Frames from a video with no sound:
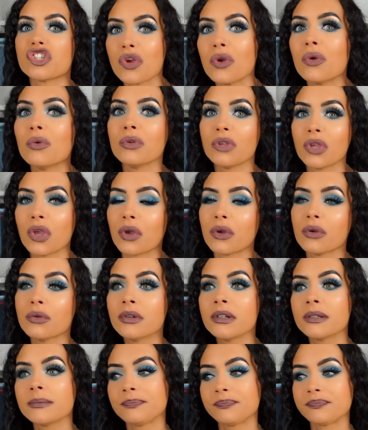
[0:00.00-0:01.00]
to
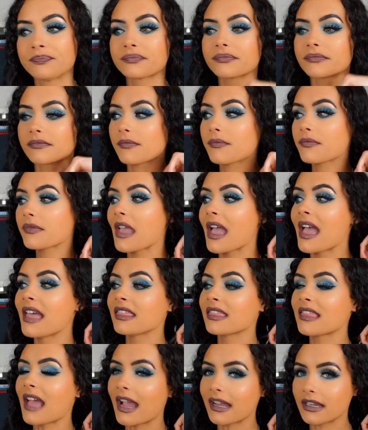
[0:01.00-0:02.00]
you,
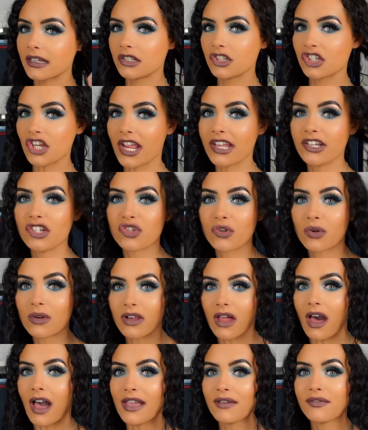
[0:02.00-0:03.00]
and that can change your
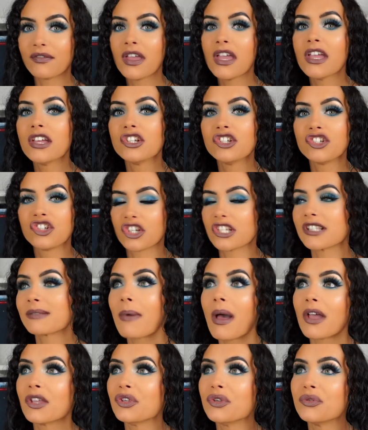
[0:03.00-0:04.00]
life just
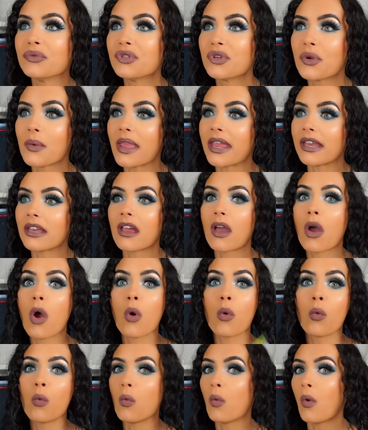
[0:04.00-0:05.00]
by you doing
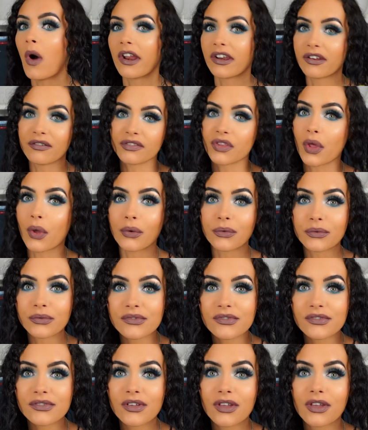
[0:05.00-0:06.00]
one of
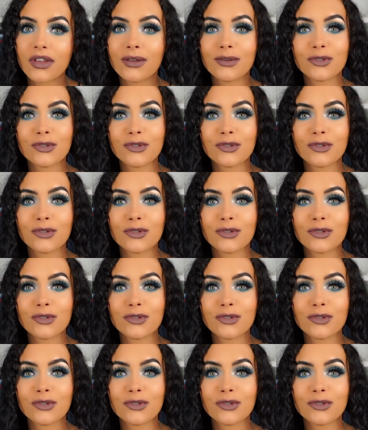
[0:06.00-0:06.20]
those.